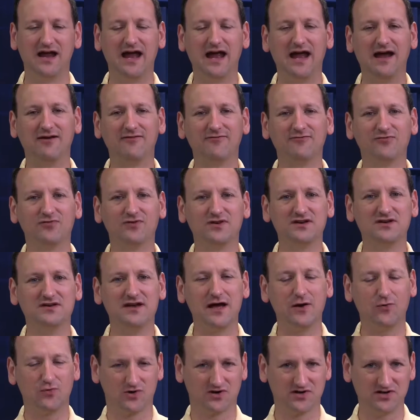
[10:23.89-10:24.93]
Every
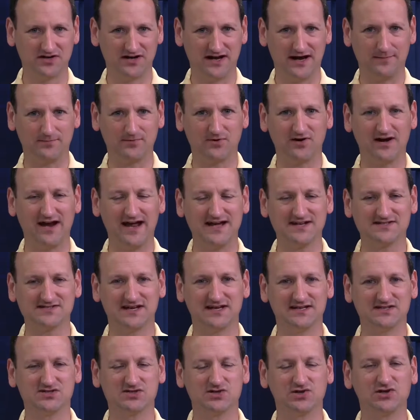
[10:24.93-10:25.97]
network adapter has
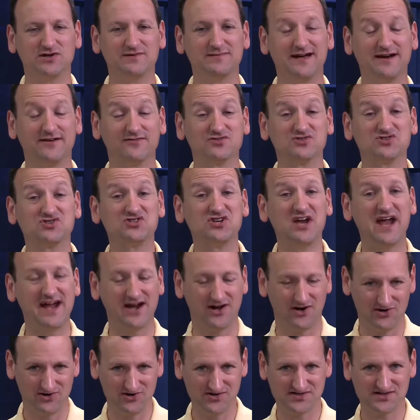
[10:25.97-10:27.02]
a certain amount of
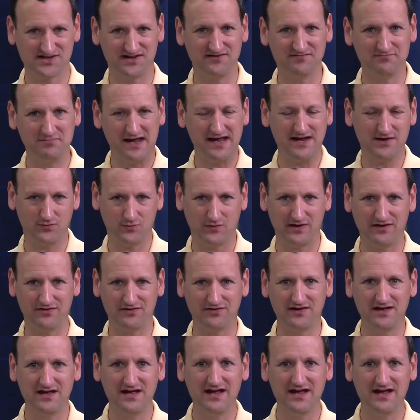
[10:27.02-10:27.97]
shares of bandwidth.